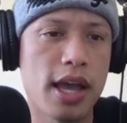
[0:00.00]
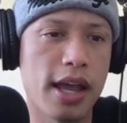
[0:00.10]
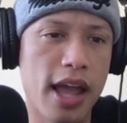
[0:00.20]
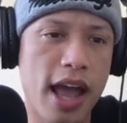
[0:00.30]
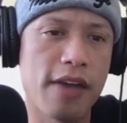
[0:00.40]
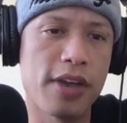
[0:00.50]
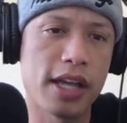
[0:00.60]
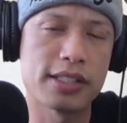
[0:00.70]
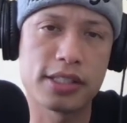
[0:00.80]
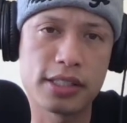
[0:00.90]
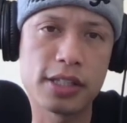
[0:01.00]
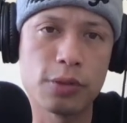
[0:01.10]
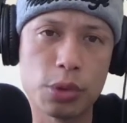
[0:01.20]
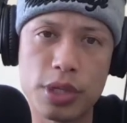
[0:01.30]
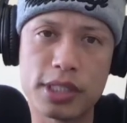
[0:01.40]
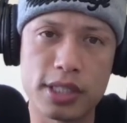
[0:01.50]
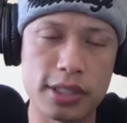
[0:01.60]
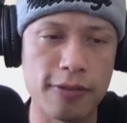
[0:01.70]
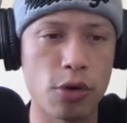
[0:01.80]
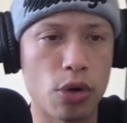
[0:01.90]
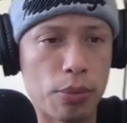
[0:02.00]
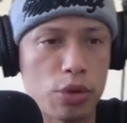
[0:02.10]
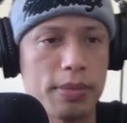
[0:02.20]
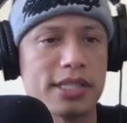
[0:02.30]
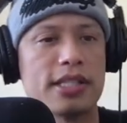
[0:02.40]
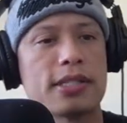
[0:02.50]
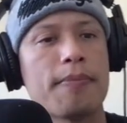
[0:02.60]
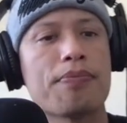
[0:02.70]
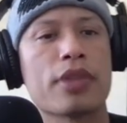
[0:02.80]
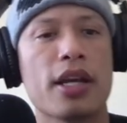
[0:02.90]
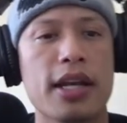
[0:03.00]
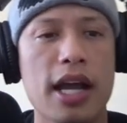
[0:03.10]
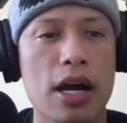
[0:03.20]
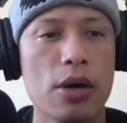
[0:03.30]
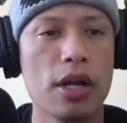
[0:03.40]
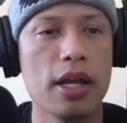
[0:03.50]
and have a successful three sixty photo booth business. Now,